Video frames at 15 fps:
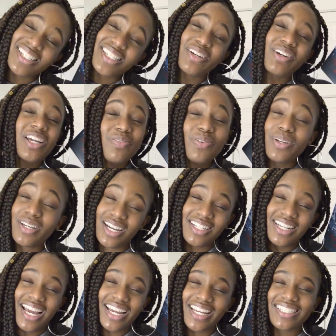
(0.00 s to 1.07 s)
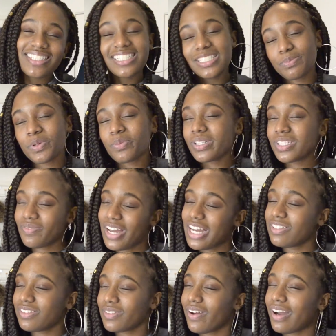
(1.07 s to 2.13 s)
So if you could not guess, this book was
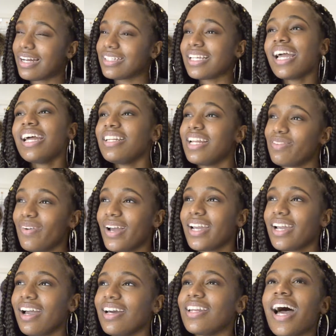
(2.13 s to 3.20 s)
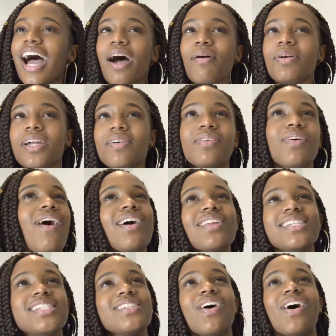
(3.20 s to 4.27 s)
5 stars, and if I could, I would give it all the
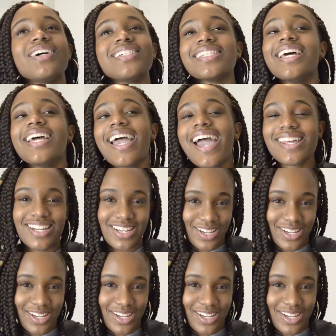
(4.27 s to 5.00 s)
stars in the